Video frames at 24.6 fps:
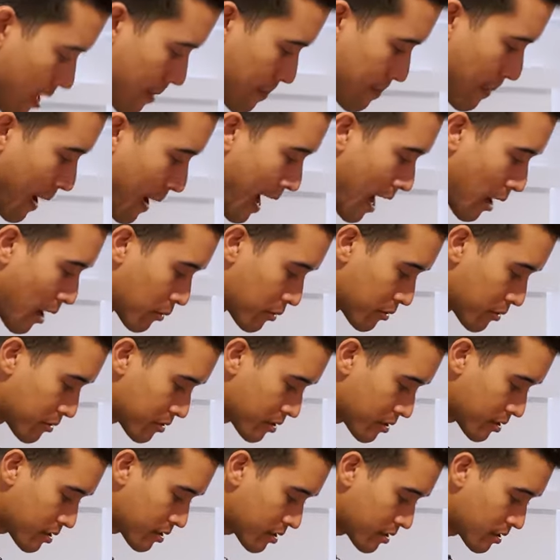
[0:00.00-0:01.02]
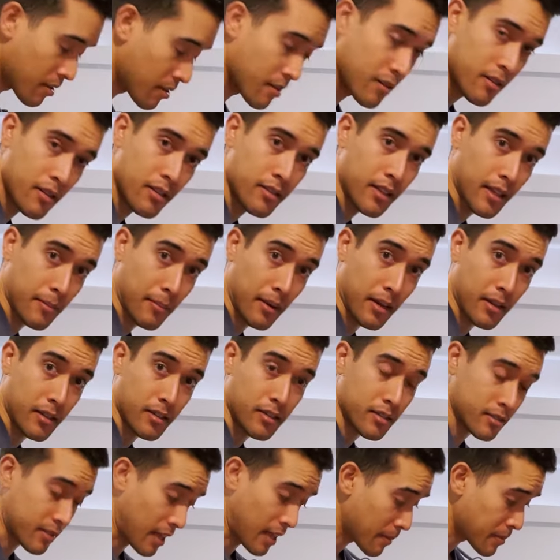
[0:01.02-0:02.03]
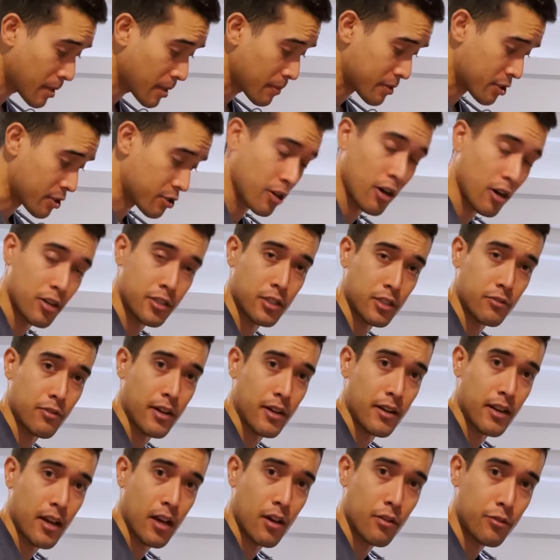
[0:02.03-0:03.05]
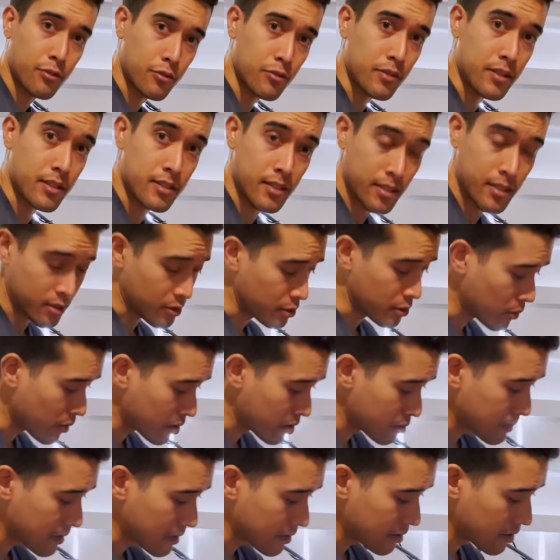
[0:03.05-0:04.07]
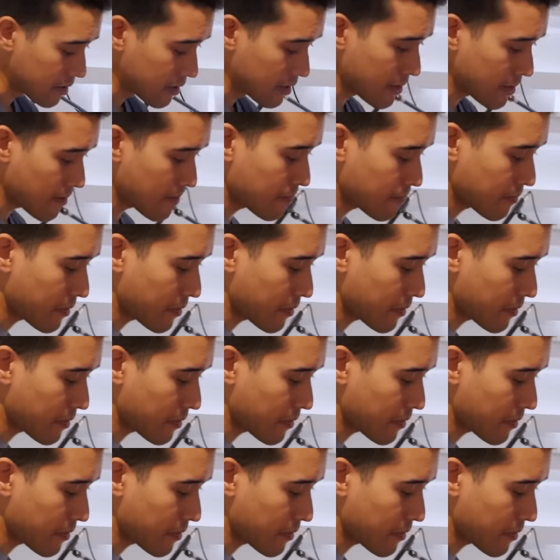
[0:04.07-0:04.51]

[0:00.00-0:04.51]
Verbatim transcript: it powers, like my laptop is charging right now through the single USB-C,